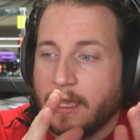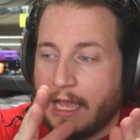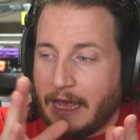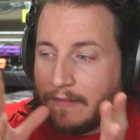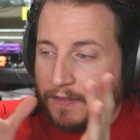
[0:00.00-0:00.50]

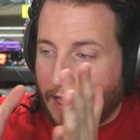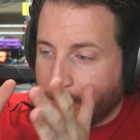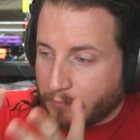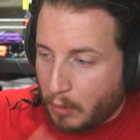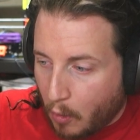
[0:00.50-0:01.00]
and
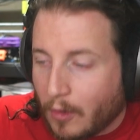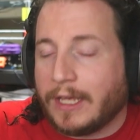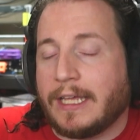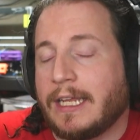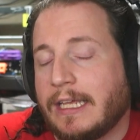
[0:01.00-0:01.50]
then
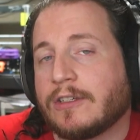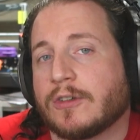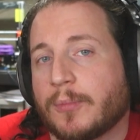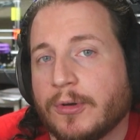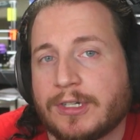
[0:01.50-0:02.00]
ported into
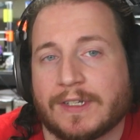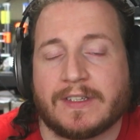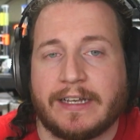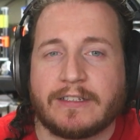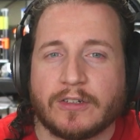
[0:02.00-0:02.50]

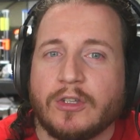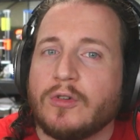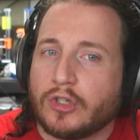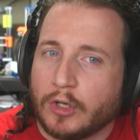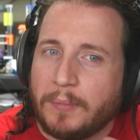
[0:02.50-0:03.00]
PrusaSlicer, you
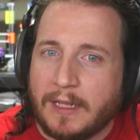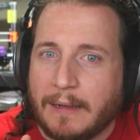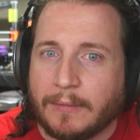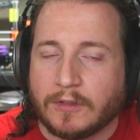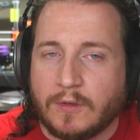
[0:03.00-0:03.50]
should be
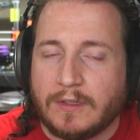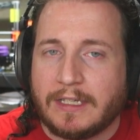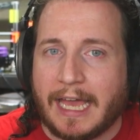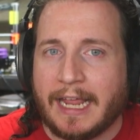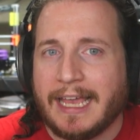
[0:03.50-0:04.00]
able to
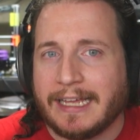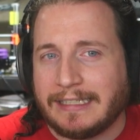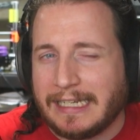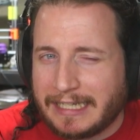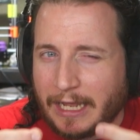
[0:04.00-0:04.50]
get
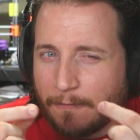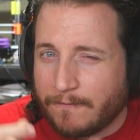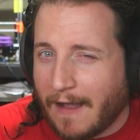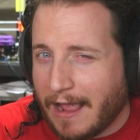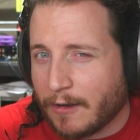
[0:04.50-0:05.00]
detail
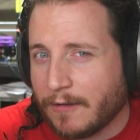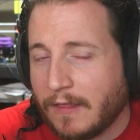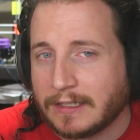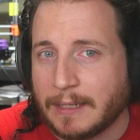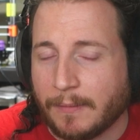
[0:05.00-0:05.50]
finer than
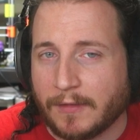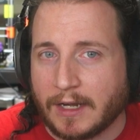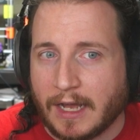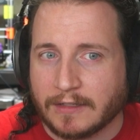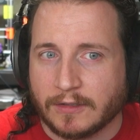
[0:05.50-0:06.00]
the tip of the
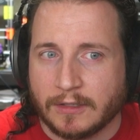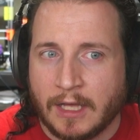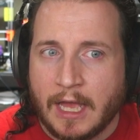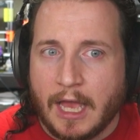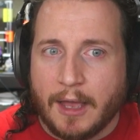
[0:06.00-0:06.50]
nozzle,
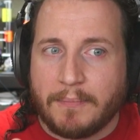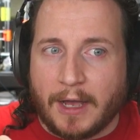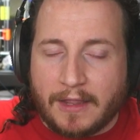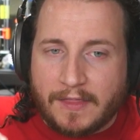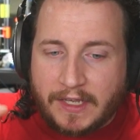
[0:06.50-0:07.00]

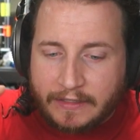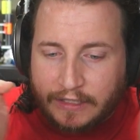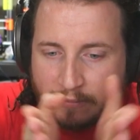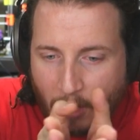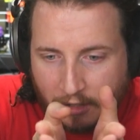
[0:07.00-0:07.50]
but the
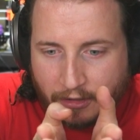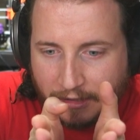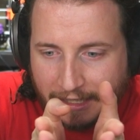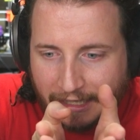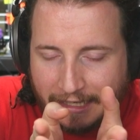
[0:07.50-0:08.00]
smaller
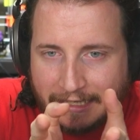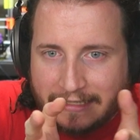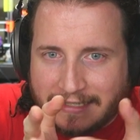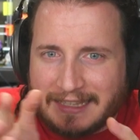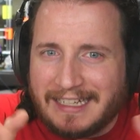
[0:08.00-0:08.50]
it
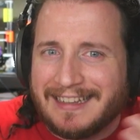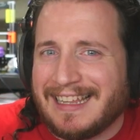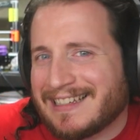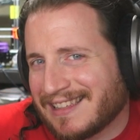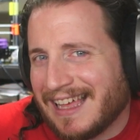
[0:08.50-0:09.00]
is, the
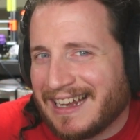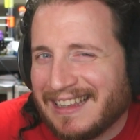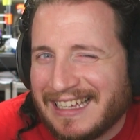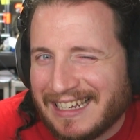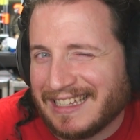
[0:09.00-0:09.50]
less
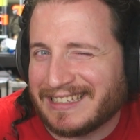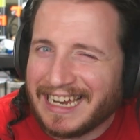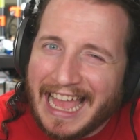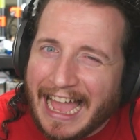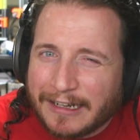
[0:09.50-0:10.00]
likely it is to
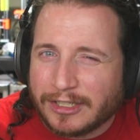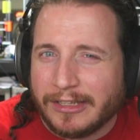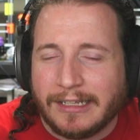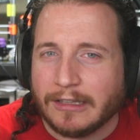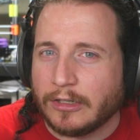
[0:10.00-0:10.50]

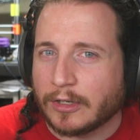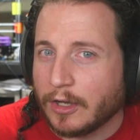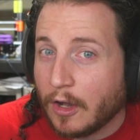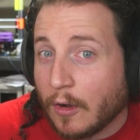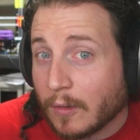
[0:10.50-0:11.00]
actually look
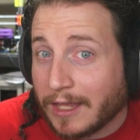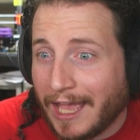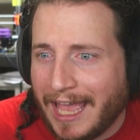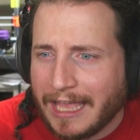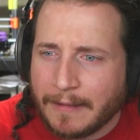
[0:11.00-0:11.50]

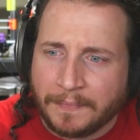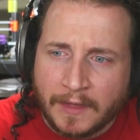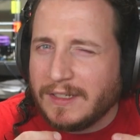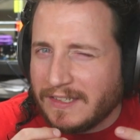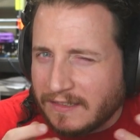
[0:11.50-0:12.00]
okay.
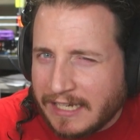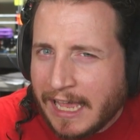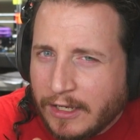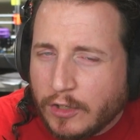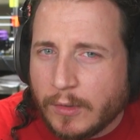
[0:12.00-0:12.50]
So
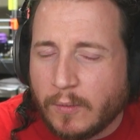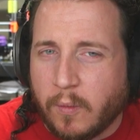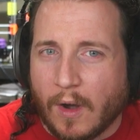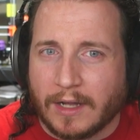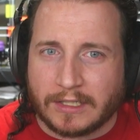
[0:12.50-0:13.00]
instead, you would
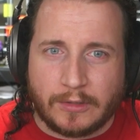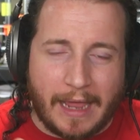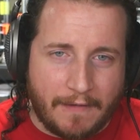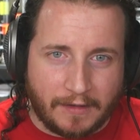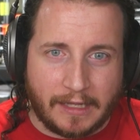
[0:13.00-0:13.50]
want to
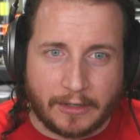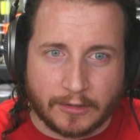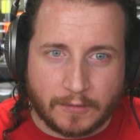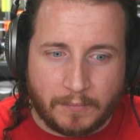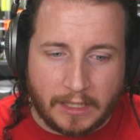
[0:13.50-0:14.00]
have the
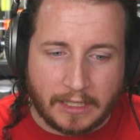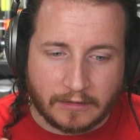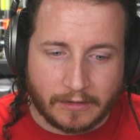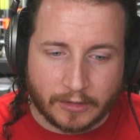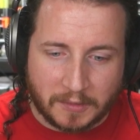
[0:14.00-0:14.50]
letters be
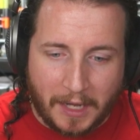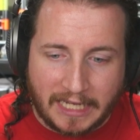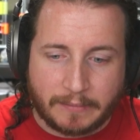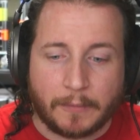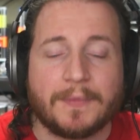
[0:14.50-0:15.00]
as large as
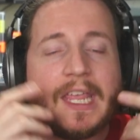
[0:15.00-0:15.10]
possible